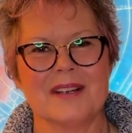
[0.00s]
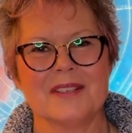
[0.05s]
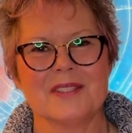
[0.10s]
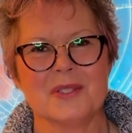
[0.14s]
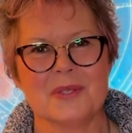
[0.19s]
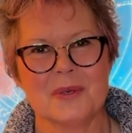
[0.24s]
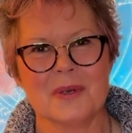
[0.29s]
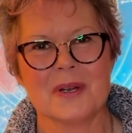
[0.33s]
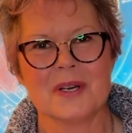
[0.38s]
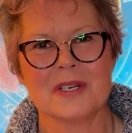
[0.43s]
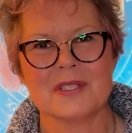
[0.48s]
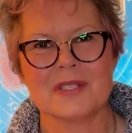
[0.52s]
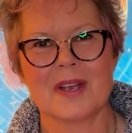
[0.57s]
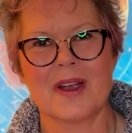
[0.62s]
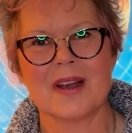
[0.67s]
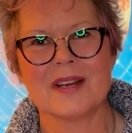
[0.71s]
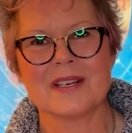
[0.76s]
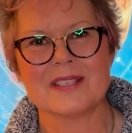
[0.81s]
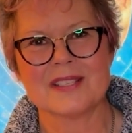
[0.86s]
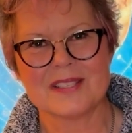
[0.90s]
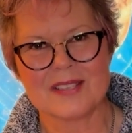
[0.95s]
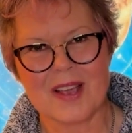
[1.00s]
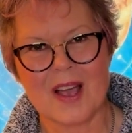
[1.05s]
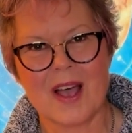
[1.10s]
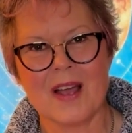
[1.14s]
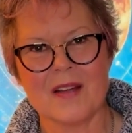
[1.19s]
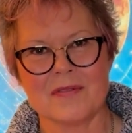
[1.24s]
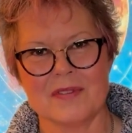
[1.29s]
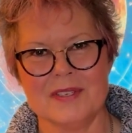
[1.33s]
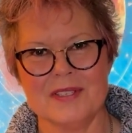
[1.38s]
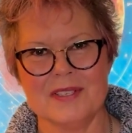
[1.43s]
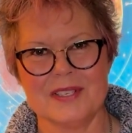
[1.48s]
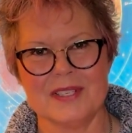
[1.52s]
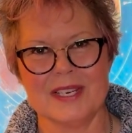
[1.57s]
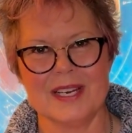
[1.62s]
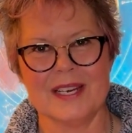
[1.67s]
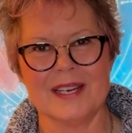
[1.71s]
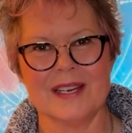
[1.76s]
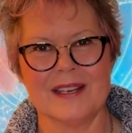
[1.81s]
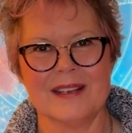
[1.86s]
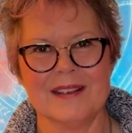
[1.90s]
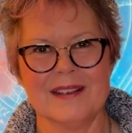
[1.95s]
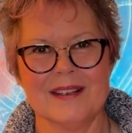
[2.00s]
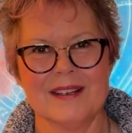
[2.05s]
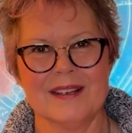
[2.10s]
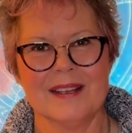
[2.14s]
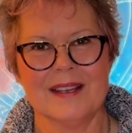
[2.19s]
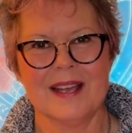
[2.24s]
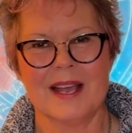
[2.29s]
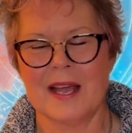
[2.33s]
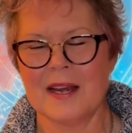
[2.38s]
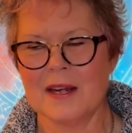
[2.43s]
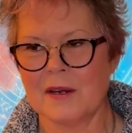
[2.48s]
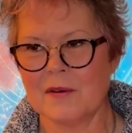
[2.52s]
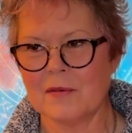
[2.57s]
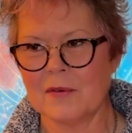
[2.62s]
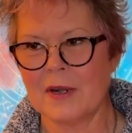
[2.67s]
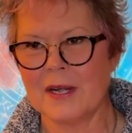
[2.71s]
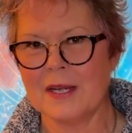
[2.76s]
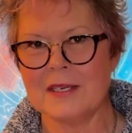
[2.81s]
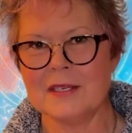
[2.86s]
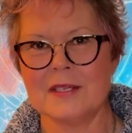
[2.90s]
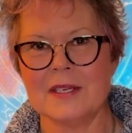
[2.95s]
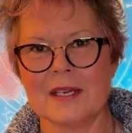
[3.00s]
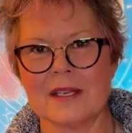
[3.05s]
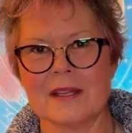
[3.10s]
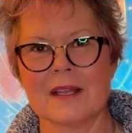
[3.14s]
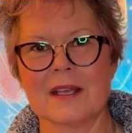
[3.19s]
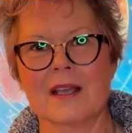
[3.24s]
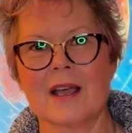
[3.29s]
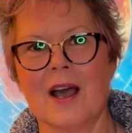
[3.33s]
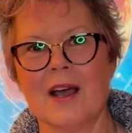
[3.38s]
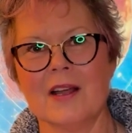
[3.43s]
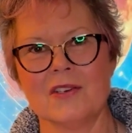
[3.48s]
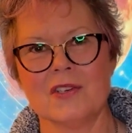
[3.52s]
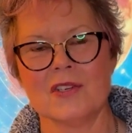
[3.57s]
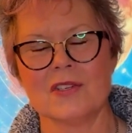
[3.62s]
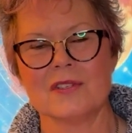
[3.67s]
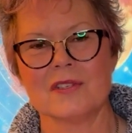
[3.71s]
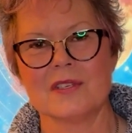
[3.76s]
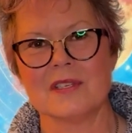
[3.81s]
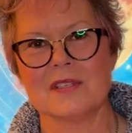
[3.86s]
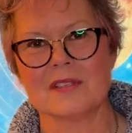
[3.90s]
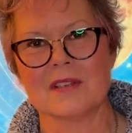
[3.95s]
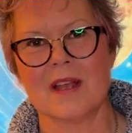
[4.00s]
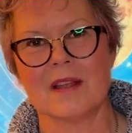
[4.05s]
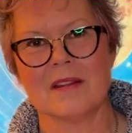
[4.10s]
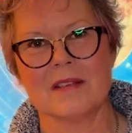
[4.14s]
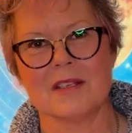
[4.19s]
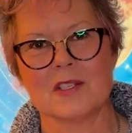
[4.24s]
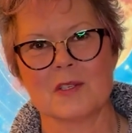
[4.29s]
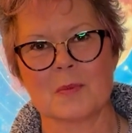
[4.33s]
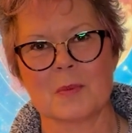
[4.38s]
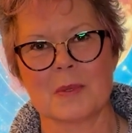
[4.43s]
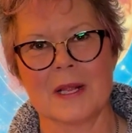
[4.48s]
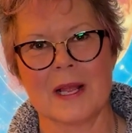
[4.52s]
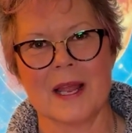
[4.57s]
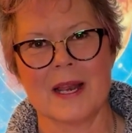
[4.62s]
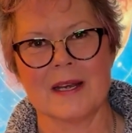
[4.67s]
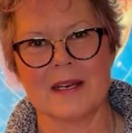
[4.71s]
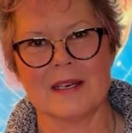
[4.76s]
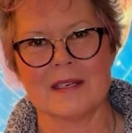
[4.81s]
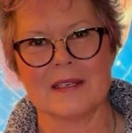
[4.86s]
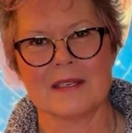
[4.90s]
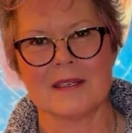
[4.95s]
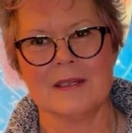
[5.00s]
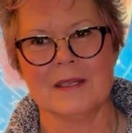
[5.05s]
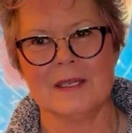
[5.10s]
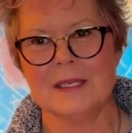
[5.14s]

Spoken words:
towards our sovereignty, and of raising the consciousness on this planet.